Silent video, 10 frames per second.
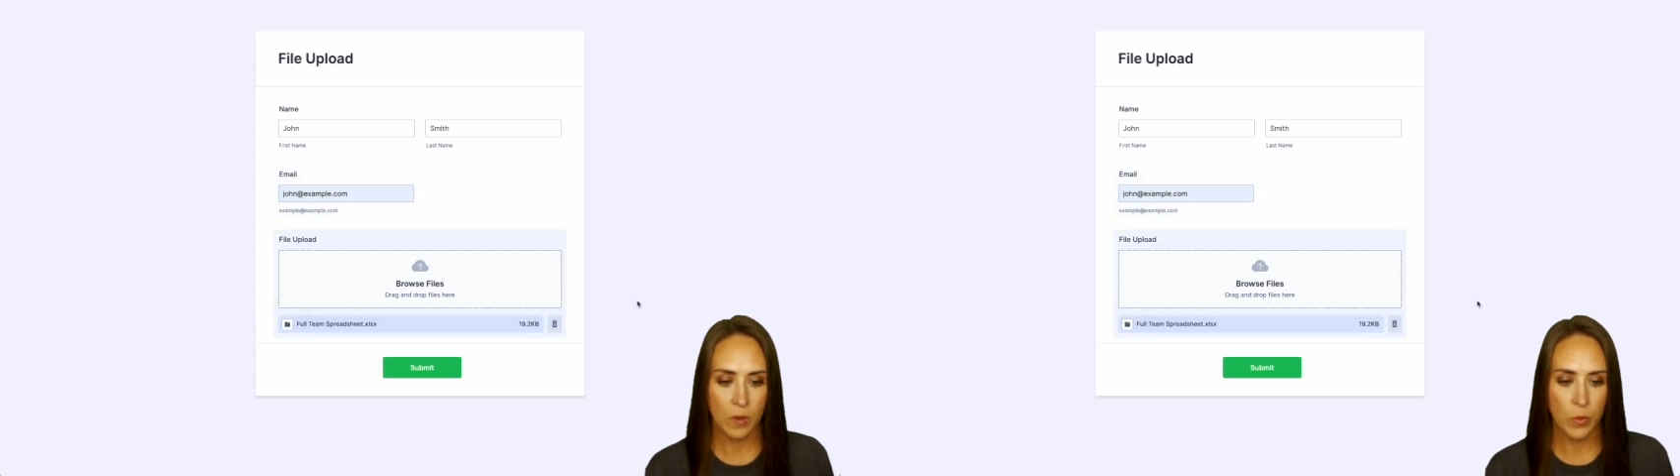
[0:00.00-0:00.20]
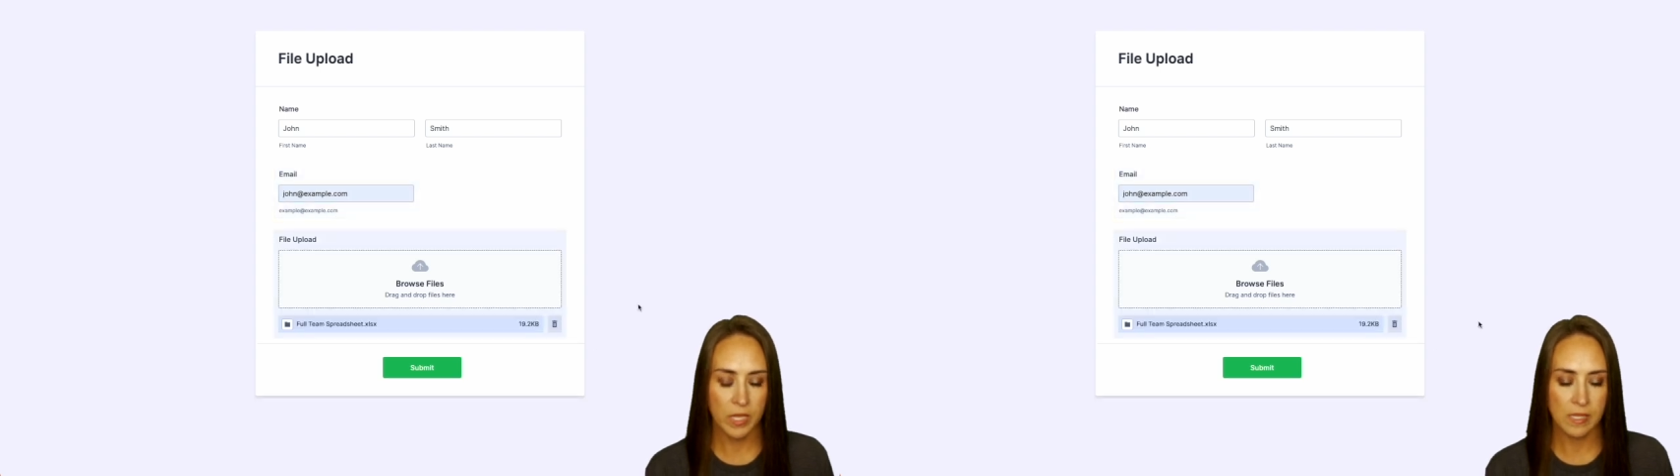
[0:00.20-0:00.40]

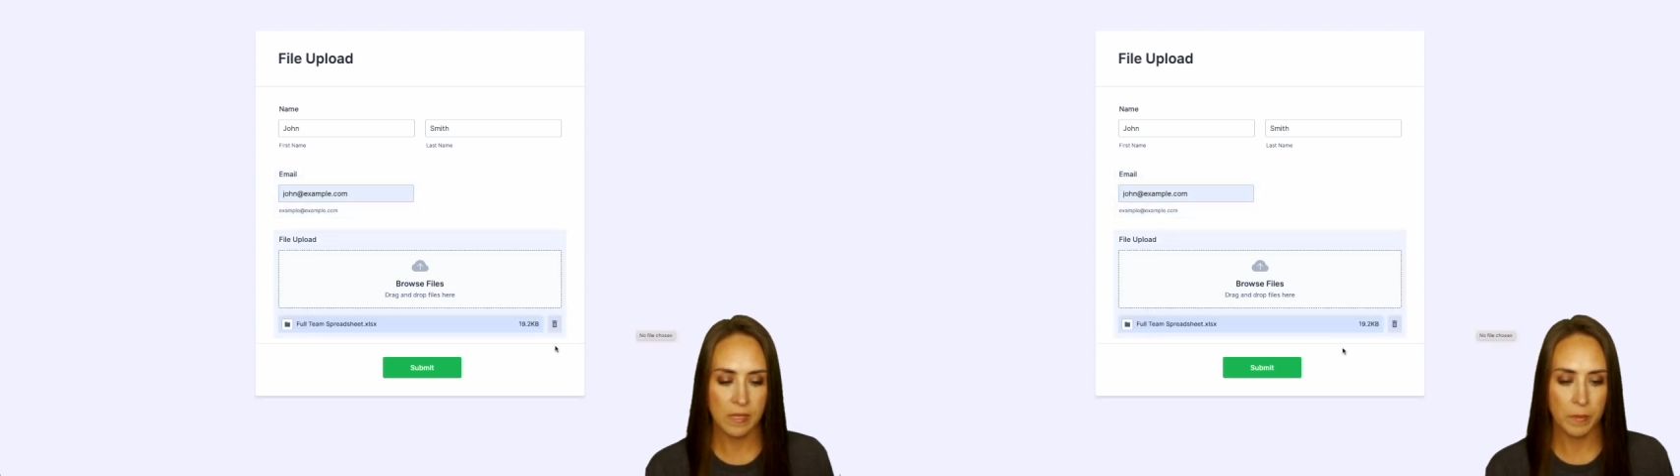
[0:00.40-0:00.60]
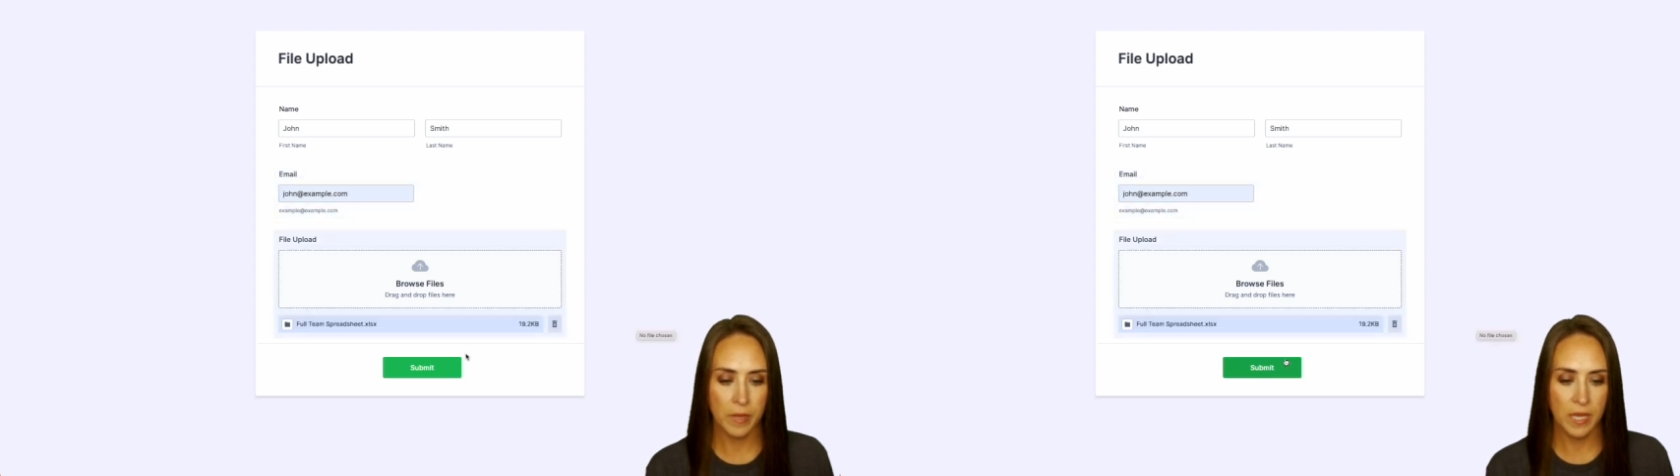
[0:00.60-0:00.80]
and we
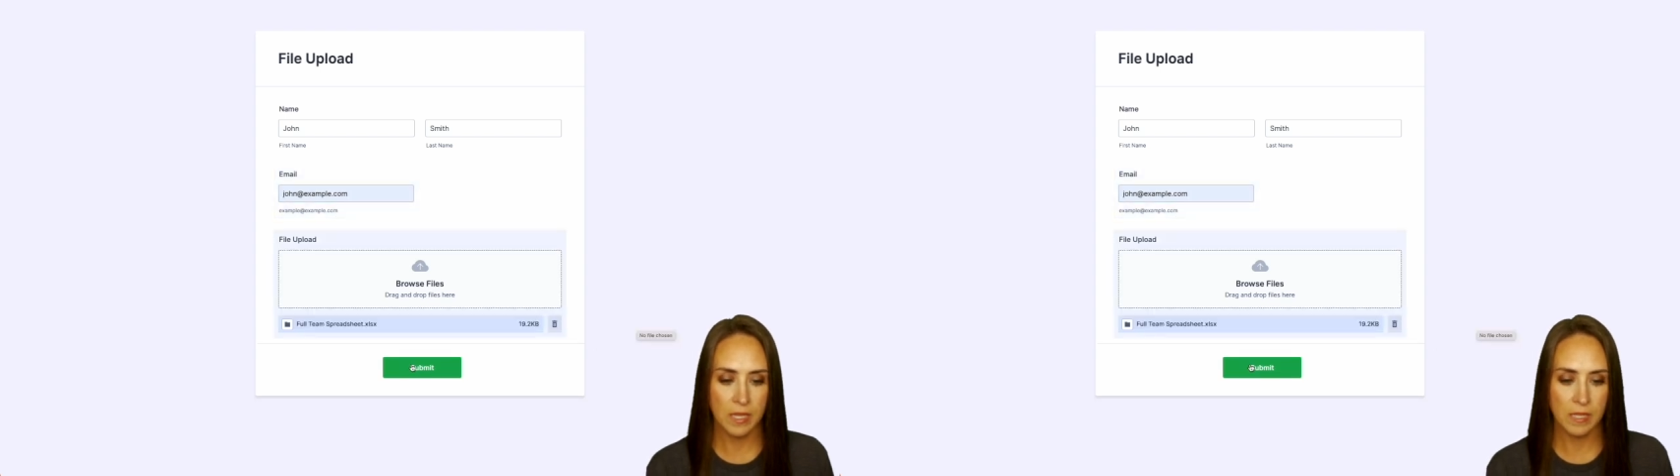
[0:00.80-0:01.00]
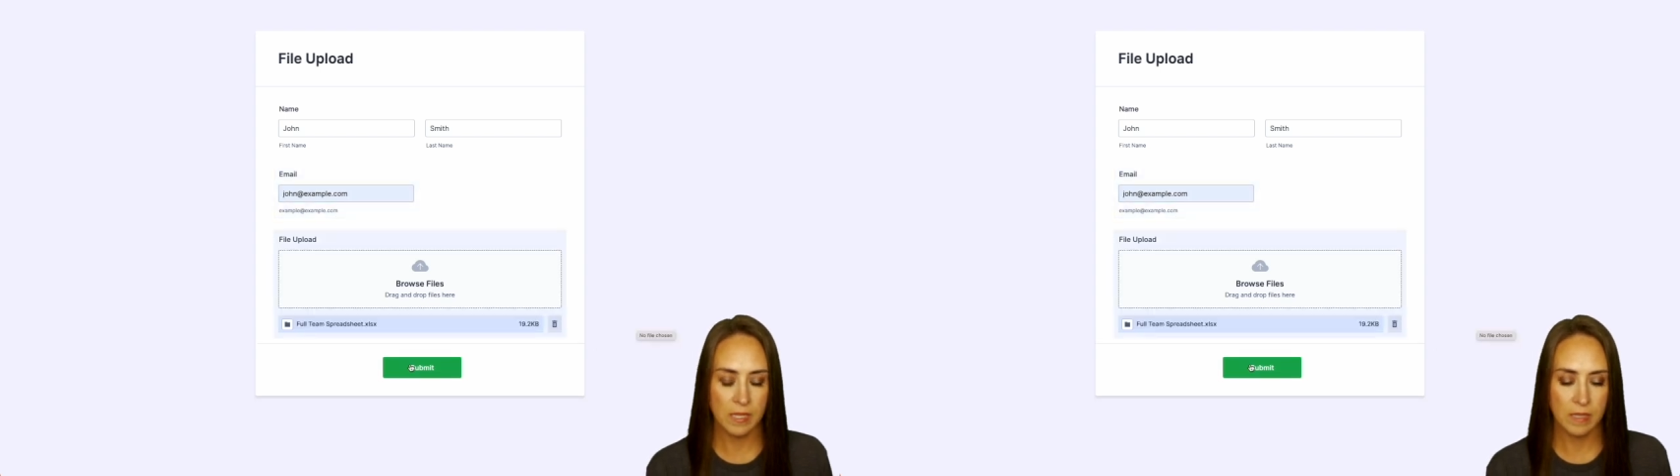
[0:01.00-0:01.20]
can
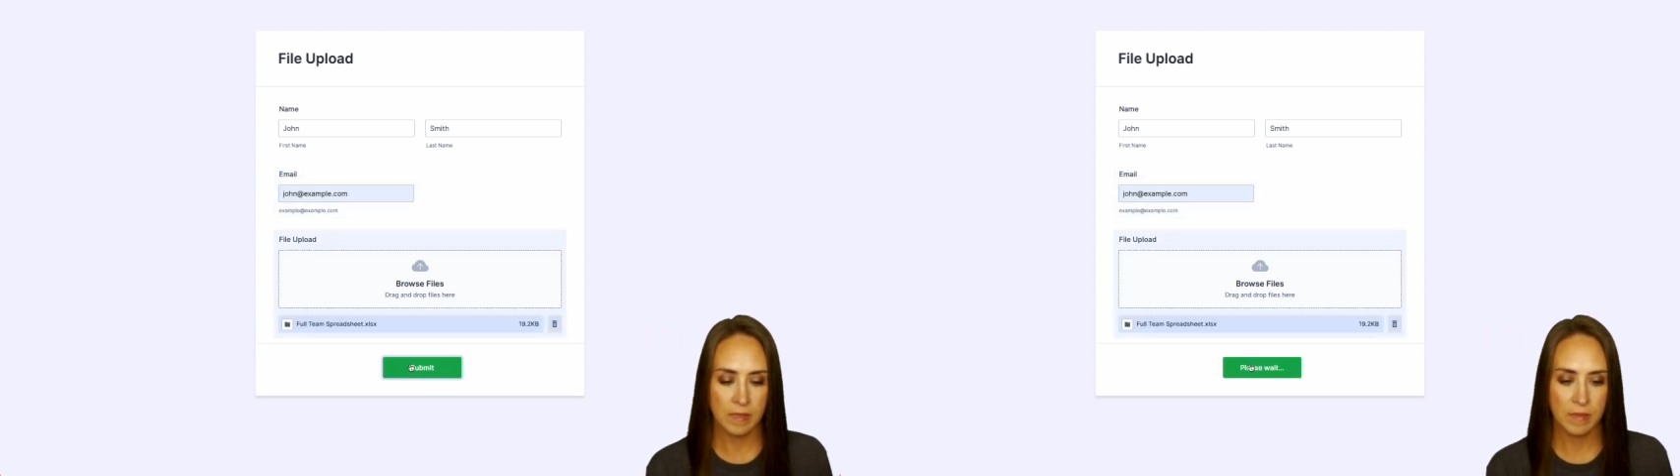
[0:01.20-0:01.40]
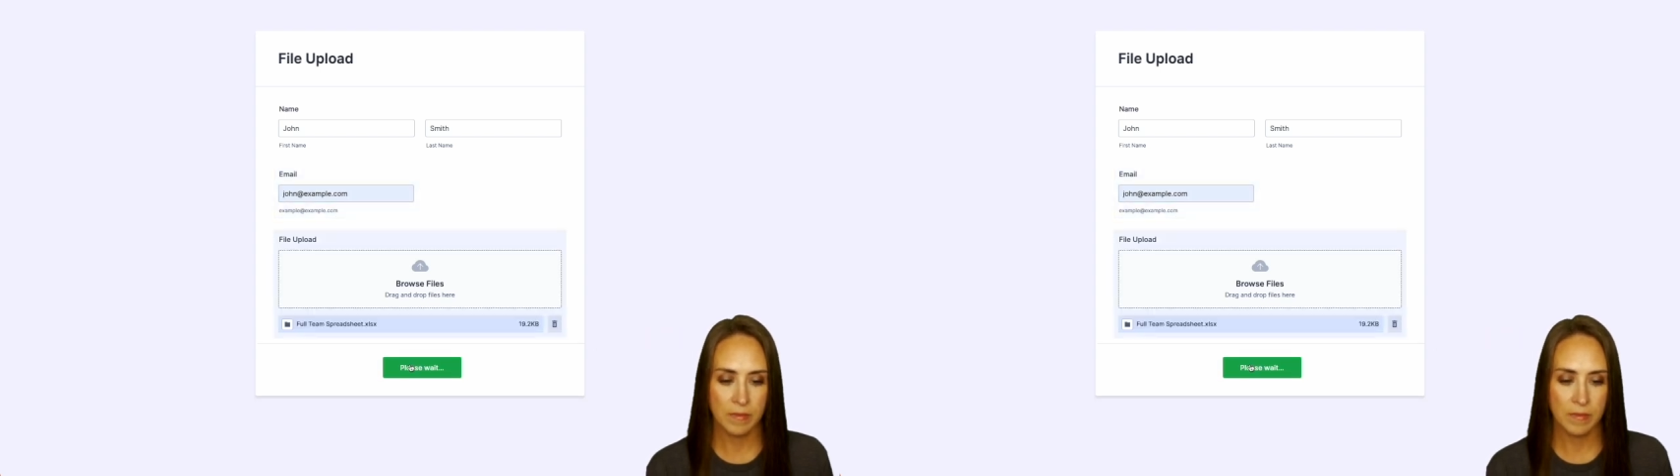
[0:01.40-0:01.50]
submit